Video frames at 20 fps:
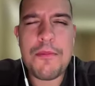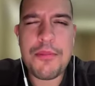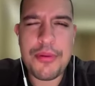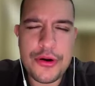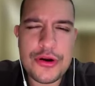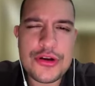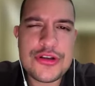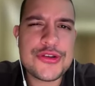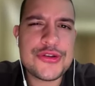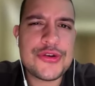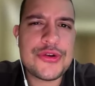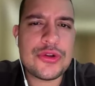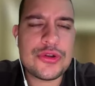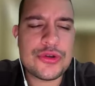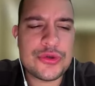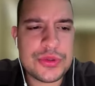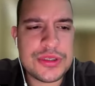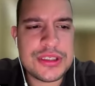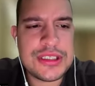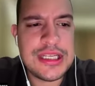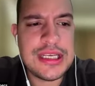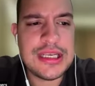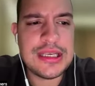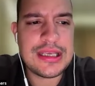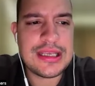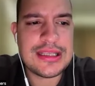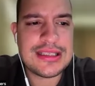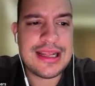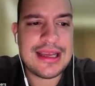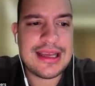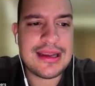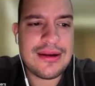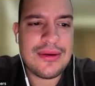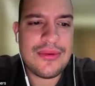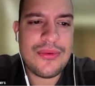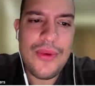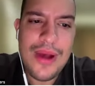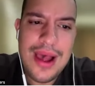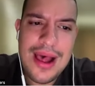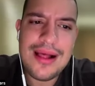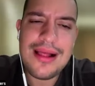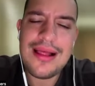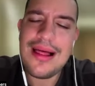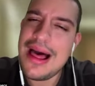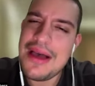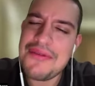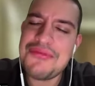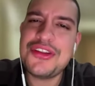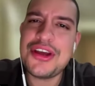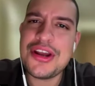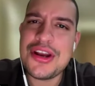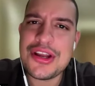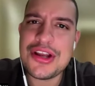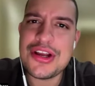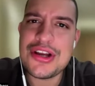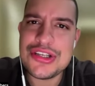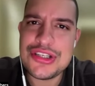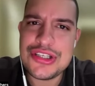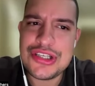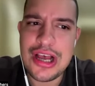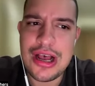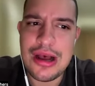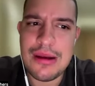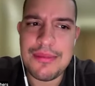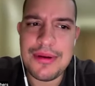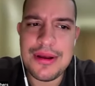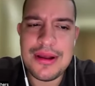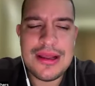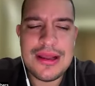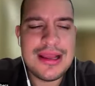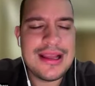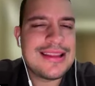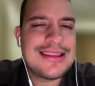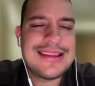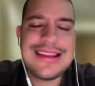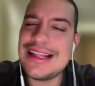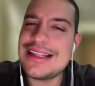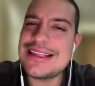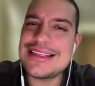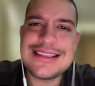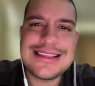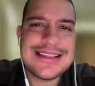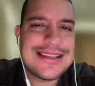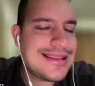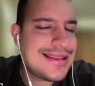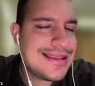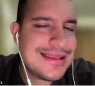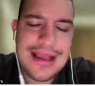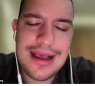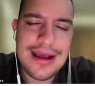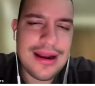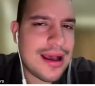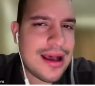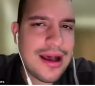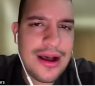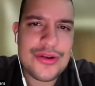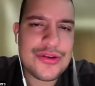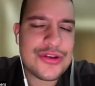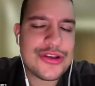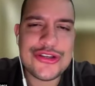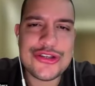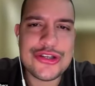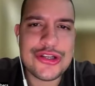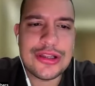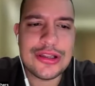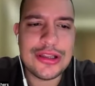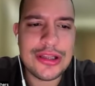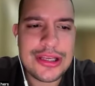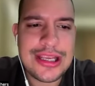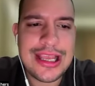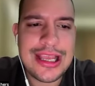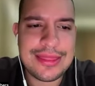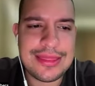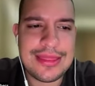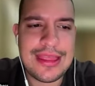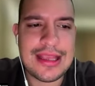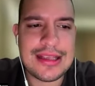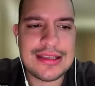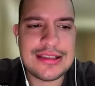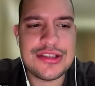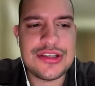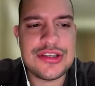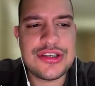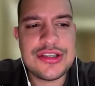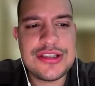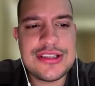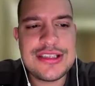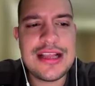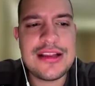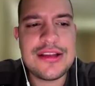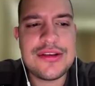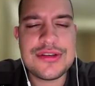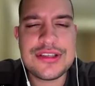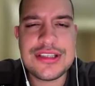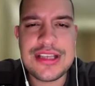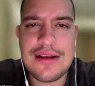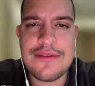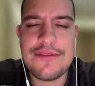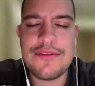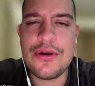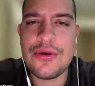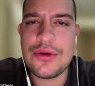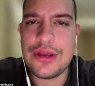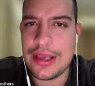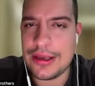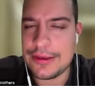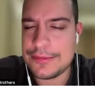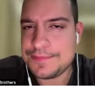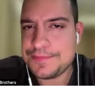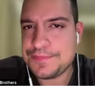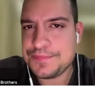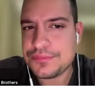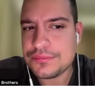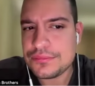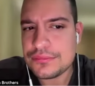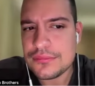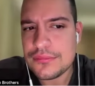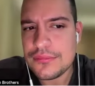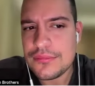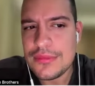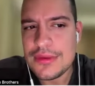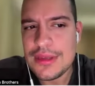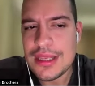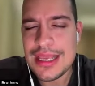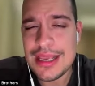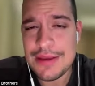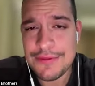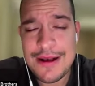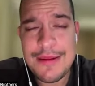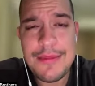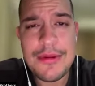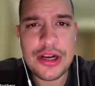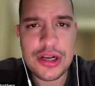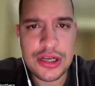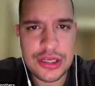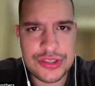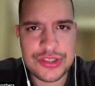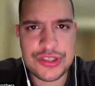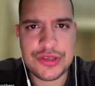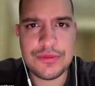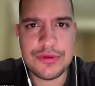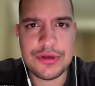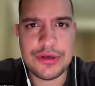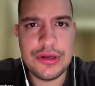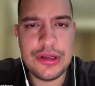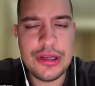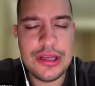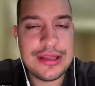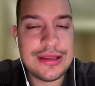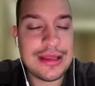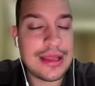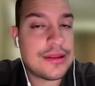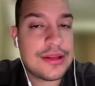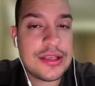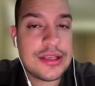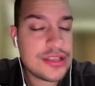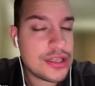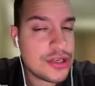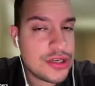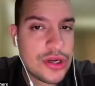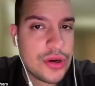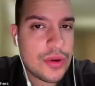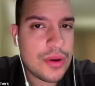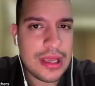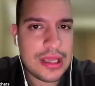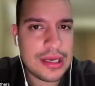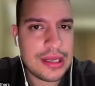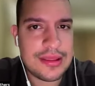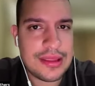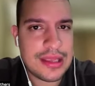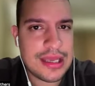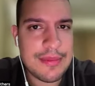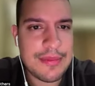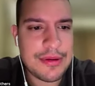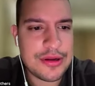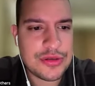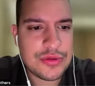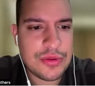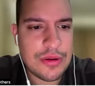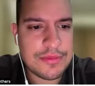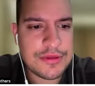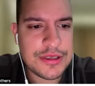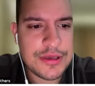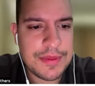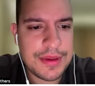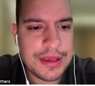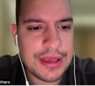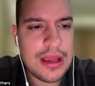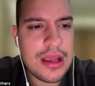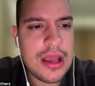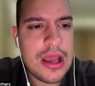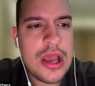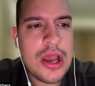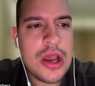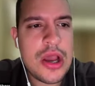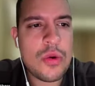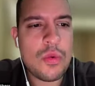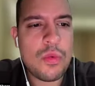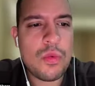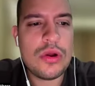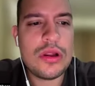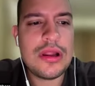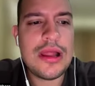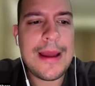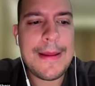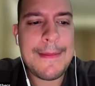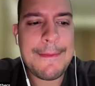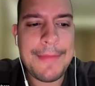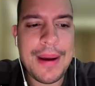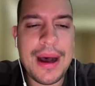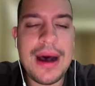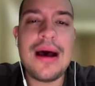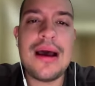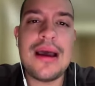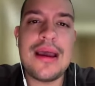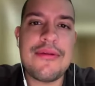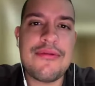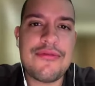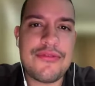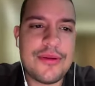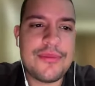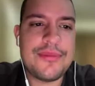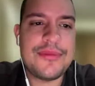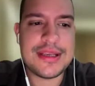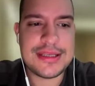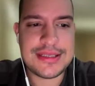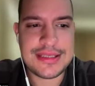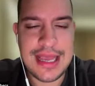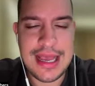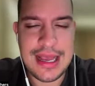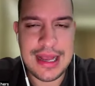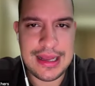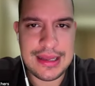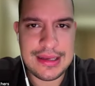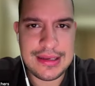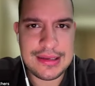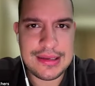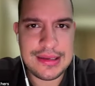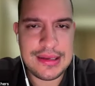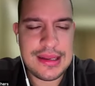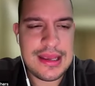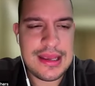personal critique. It's like, well, I've done a good job. That's not how you should look at things. You should tell yourself, okay, if I'm a customer that doesn't know anything about dropshipping, will I buy from this ad?